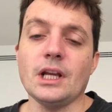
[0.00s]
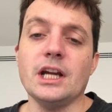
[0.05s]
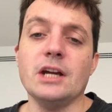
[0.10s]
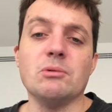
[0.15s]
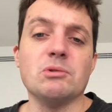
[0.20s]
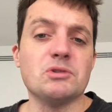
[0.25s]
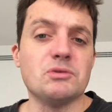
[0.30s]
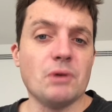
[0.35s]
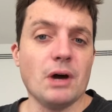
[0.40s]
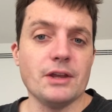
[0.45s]
it
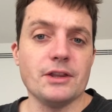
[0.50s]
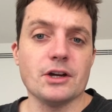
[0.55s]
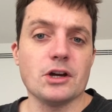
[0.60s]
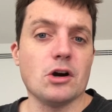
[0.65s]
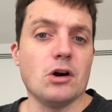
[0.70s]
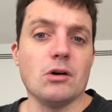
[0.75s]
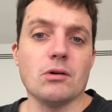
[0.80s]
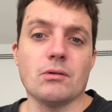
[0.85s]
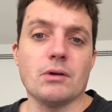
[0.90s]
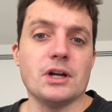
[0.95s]
was right that
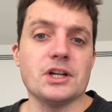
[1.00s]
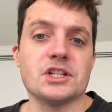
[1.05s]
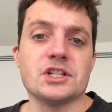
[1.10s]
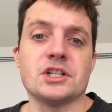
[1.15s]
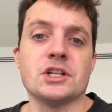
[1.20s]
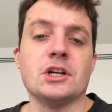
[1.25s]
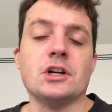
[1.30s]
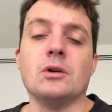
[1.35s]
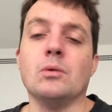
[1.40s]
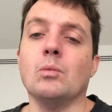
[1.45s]

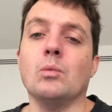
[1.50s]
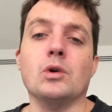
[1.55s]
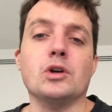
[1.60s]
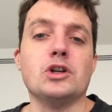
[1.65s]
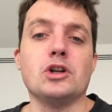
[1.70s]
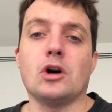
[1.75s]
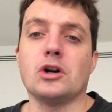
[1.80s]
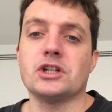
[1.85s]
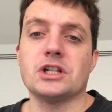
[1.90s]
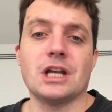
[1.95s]
Congress would
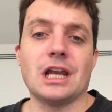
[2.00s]
not